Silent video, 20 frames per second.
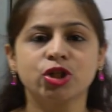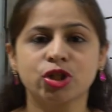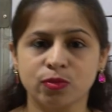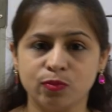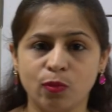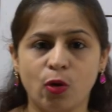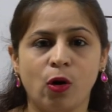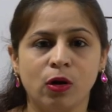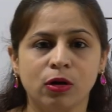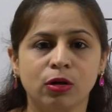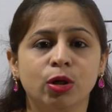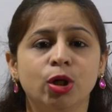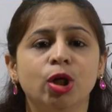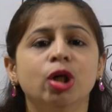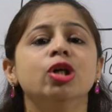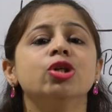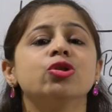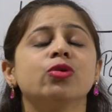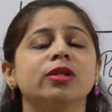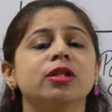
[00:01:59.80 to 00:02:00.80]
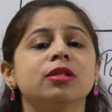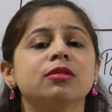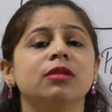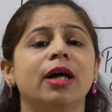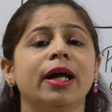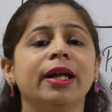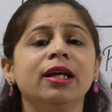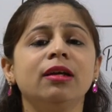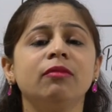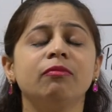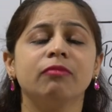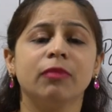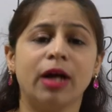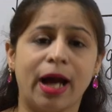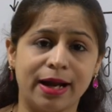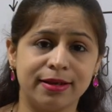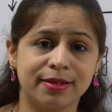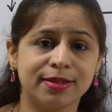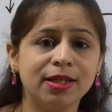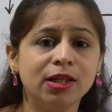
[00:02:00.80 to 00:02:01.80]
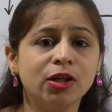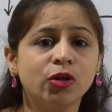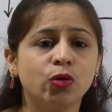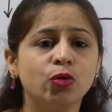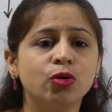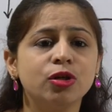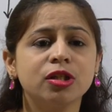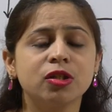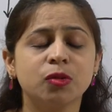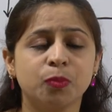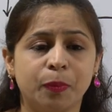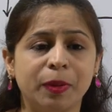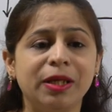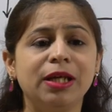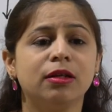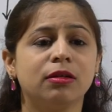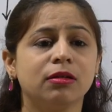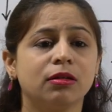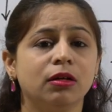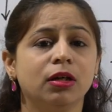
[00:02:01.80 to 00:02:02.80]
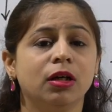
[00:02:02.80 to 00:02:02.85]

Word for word: much small, so it is running at synchronous speed,